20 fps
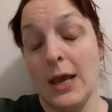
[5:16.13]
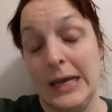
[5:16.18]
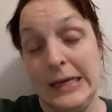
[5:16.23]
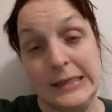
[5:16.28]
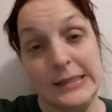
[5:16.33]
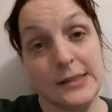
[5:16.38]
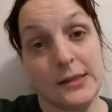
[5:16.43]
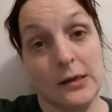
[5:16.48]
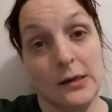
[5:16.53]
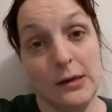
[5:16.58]

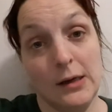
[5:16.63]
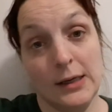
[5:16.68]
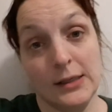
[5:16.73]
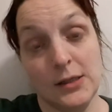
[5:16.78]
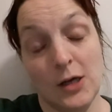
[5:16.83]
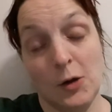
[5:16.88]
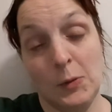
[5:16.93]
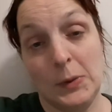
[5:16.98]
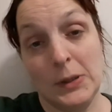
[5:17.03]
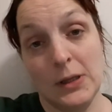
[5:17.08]
Easter
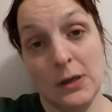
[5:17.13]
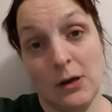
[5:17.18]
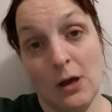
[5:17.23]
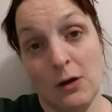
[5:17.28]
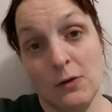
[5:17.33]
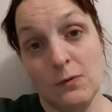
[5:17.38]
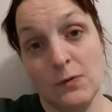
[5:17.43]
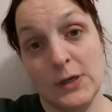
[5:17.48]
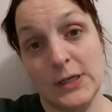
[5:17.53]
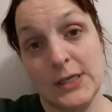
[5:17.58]
and hoping that
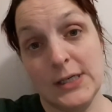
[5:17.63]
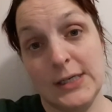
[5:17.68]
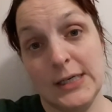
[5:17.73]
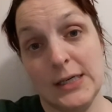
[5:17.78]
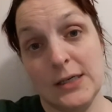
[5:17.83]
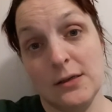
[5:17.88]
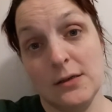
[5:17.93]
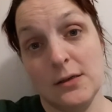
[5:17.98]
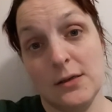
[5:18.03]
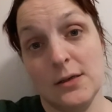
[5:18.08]
COVID
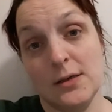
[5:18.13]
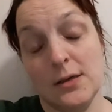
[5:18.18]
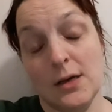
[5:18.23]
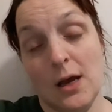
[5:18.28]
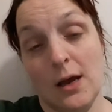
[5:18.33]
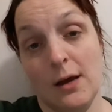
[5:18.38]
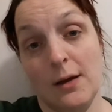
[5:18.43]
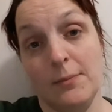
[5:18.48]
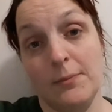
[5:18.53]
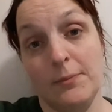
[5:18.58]
didn't